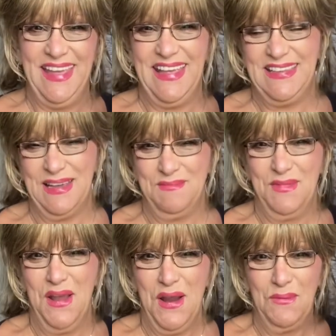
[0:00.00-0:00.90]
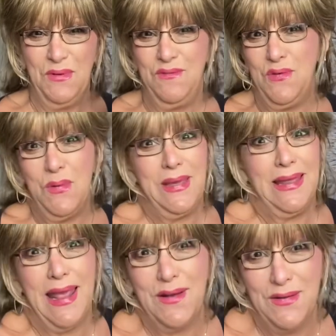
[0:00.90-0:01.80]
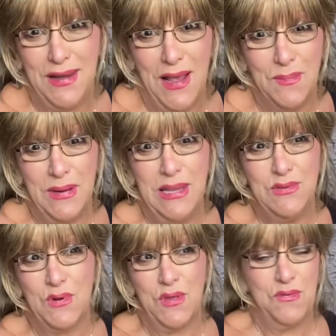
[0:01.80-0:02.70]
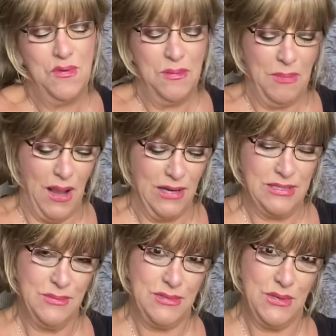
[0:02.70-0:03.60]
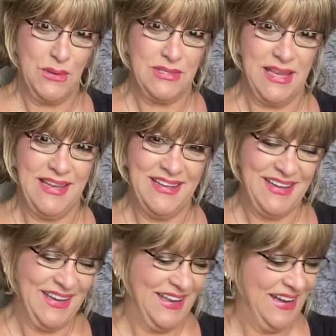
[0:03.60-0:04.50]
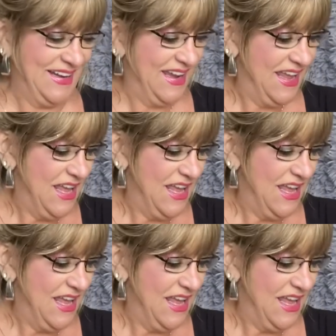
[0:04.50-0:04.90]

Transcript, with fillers: As I'm reviewing it, I couldn't help it. He tore through the box. He was so excited to get it.